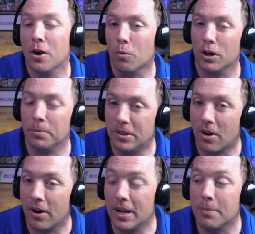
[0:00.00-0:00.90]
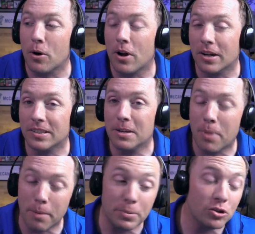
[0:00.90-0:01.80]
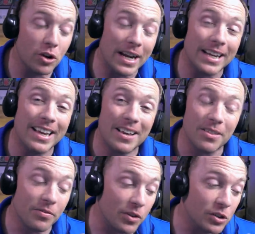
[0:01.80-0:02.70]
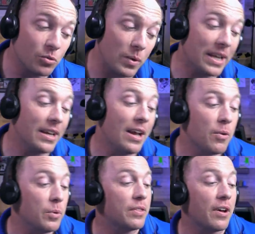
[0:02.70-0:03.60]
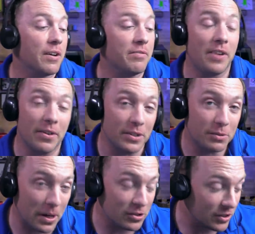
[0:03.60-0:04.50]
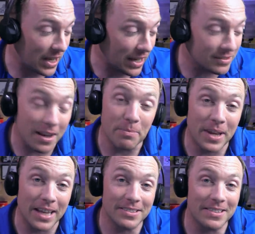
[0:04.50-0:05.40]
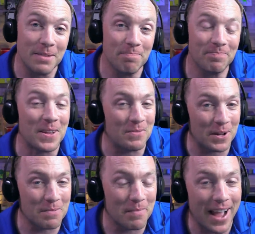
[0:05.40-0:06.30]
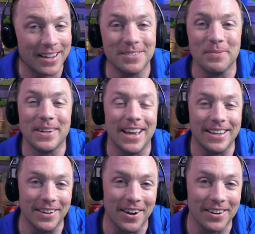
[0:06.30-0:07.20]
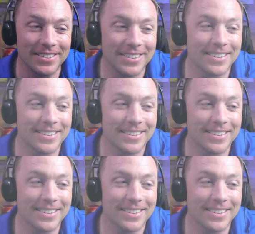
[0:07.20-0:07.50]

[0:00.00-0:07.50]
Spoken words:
we're going to be talking about Husky puppy training the first week with a very special guest. I'm Ken Steep, and welcome back to McCann Dogs.